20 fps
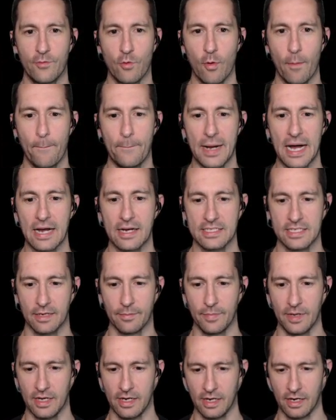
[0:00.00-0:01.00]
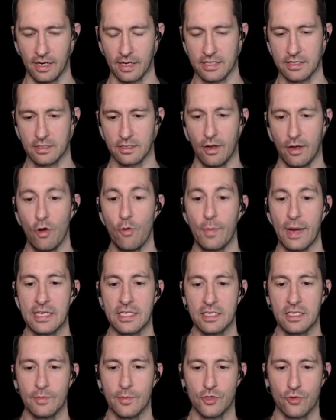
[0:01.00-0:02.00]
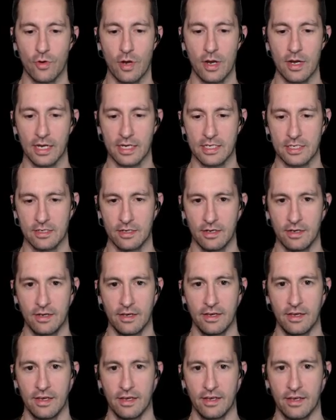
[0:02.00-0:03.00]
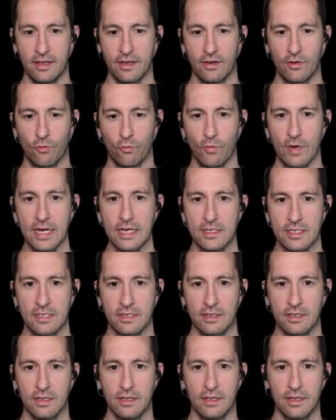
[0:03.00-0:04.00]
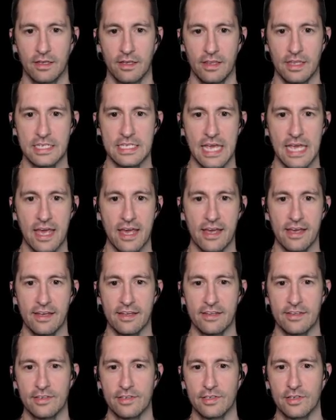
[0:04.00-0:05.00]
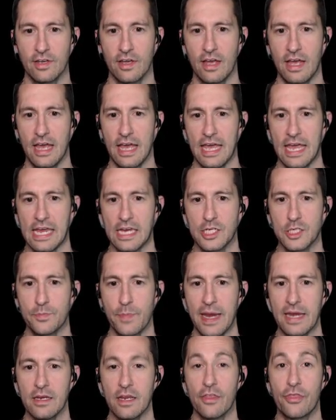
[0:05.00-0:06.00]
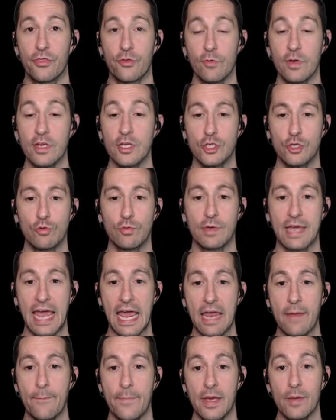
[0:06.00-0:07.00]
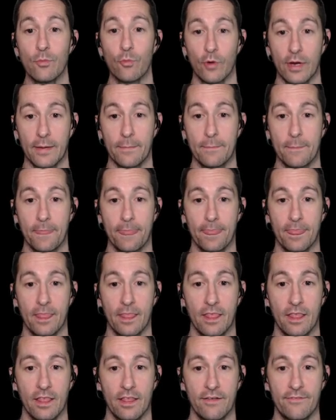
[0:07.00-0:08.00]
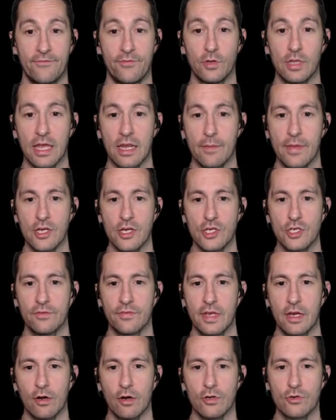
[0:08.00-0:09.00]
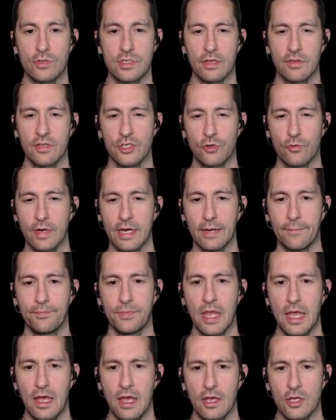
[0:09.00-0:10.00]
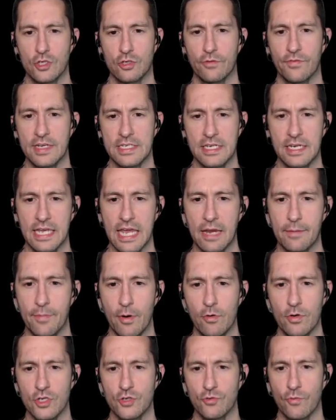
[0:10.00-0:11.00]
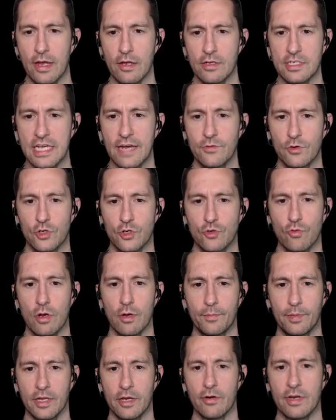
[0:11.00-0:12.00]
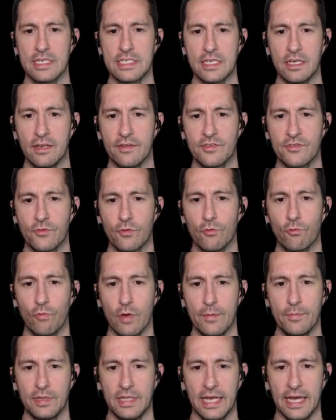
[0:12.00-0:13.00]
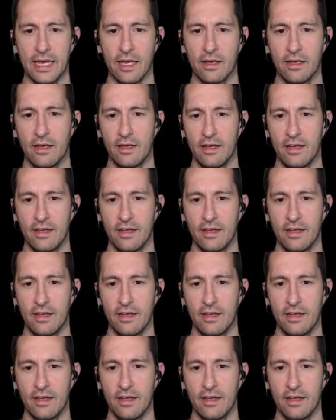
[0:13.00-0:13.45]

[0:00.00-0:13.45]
for Boxing Bugs. Oh, by Cinematronics. Great. This has expanded 32K memory. Full animation of characters on the screen. Surveys indicate bonus rounds after strong player incentives for replay.